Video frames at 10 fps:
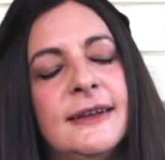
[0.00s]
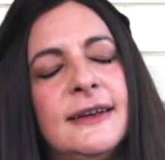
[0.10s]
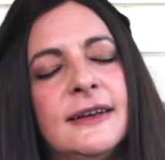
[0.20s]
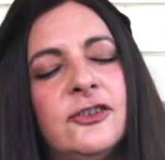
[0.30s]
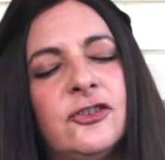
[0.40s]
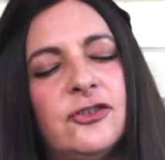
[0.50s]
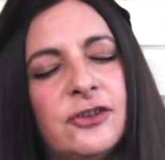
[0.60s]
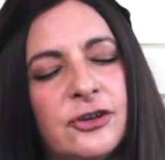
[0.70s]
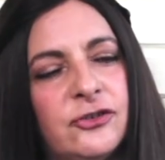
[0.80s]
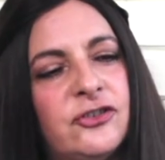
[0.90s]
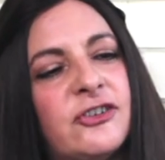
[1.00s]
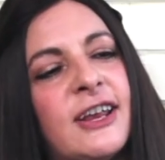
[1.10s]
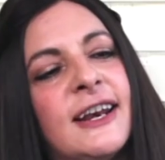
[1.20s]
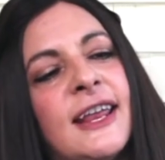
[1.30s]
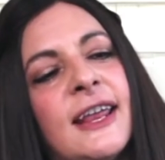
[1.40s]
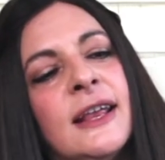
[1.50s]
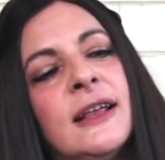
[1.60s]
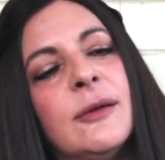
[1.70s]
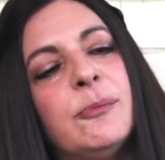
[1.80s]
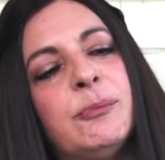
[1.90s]
It is so stunning,
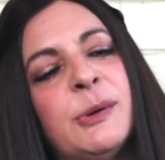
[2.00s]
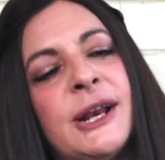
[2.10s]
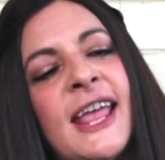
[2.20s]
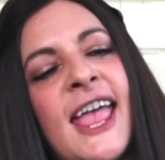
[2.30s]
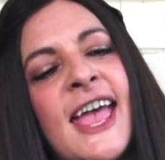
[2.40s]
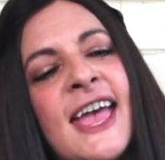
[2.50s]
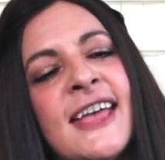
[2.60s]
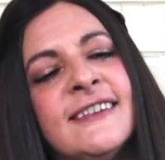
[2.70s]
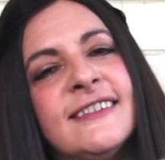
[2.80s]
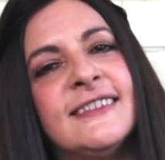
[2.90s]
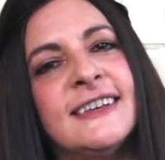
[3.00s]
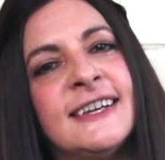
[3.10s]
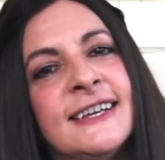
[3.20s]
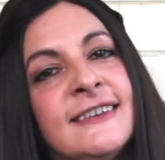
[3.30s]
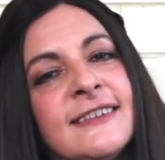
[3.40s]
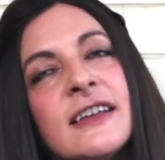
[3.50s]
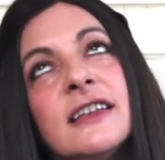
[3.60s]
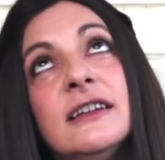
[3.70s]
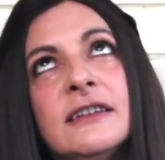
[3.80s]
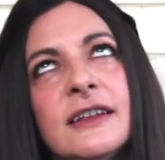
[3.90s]
but it has this,
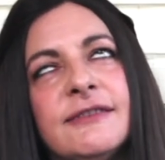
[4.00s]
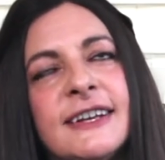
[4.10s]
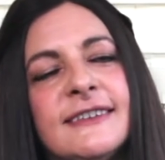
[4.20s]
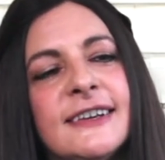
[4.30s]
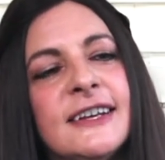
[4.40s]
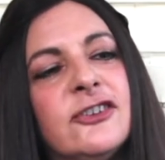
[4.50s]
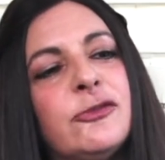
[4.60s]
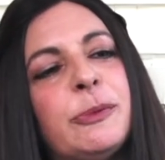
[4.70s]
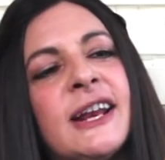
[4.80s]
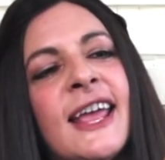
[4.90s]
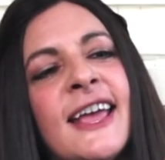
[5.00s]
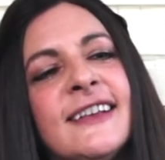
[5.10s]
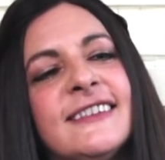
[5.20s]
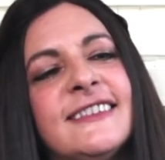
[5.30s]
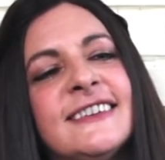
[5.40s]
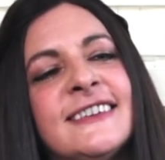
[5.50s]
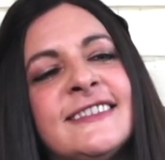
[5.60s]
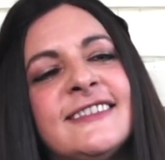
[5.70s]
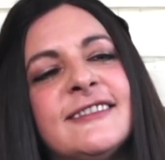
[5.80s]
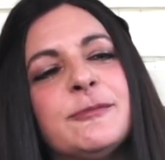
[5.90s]
clearly vintage, but it has
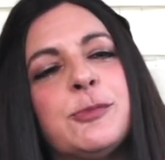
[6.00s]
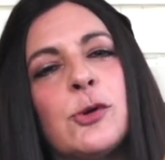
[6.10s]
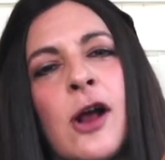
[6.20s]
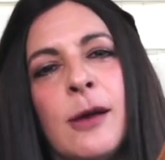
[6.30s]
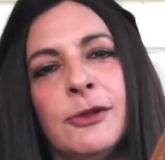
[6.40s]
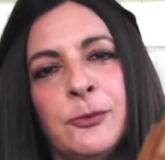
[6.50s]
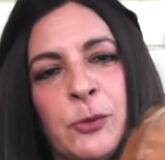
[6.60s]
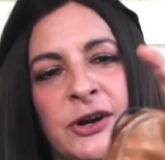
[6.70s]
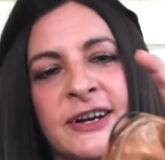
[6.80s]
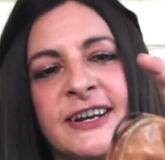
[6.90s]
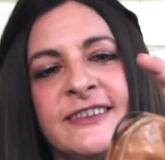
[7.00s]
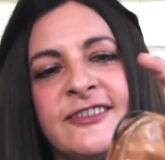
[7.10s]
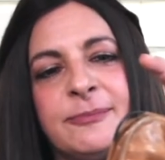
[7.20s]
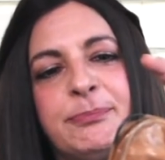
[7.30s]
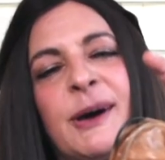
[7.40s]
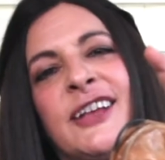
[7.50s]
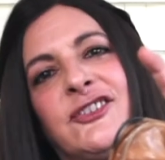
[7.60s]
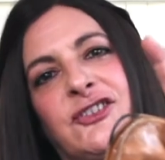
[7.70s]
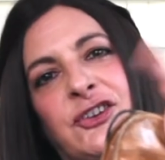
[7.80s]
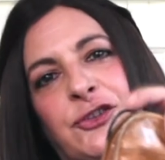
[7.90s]
this problem where it's
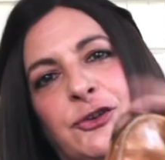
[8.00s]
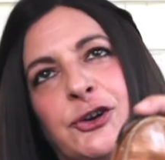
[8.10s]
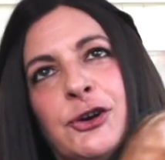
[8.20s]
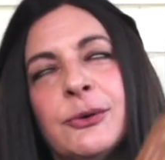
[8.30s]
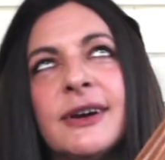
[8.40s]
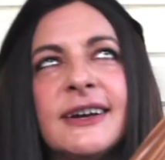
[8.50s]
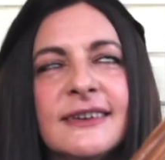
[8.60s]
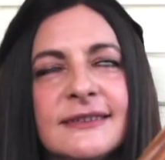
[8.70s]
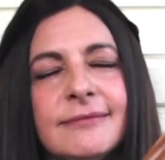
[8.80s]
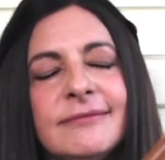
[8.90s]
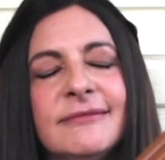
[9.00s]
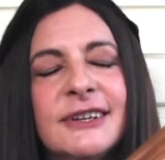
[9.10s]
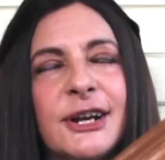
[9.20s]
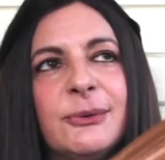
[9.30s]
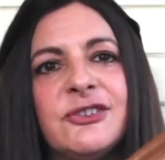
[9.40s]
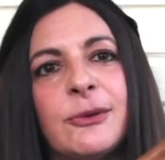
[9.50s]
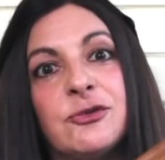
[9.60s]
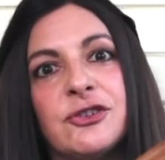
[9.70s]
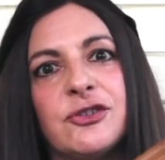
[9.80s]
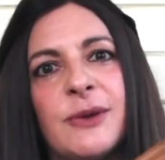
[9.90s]
busted through, you know, which
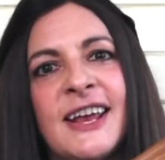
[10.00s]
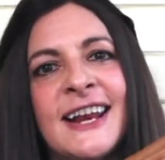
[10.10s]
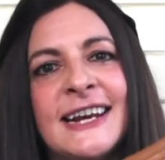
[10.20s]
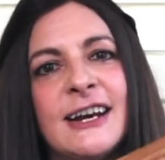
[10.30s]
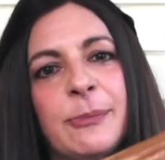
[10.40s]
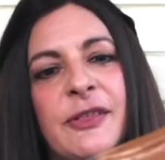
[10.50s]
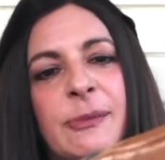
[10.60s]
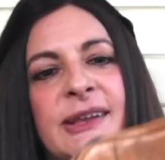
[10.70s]
I'm sure is why it ended up at the